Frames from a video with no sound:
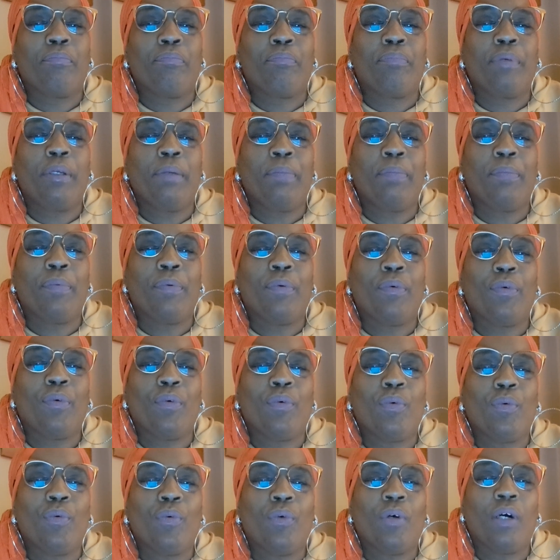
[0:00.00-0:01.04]

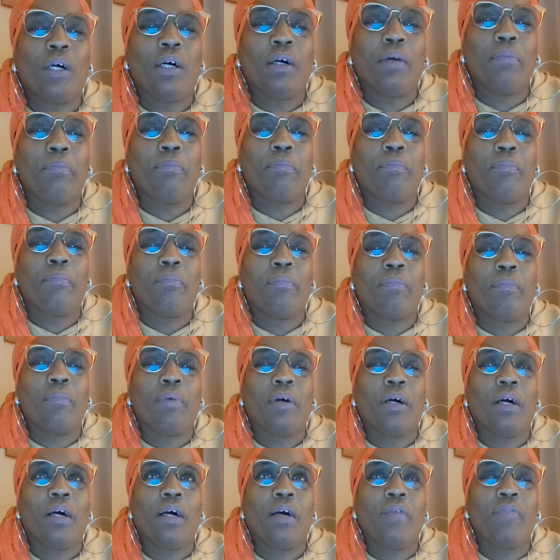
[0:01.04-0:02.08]
people
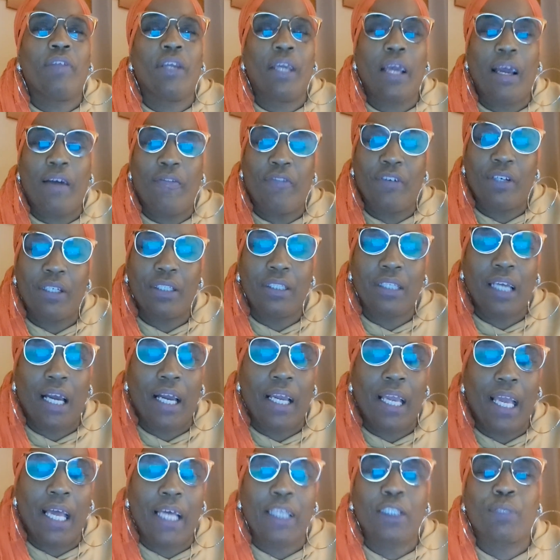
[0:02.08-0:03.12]
of the African
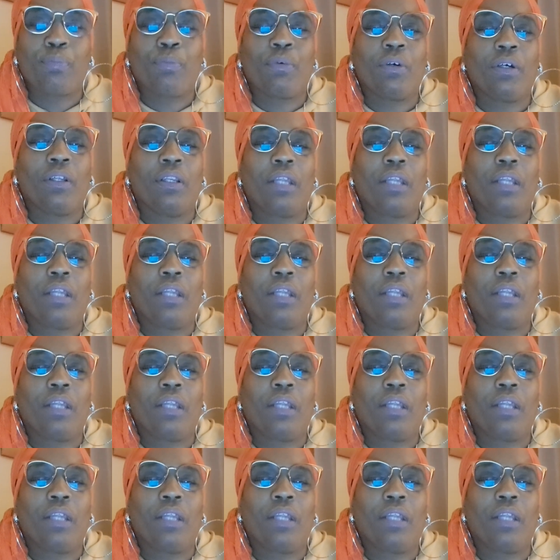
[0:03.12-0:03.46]
diaspora,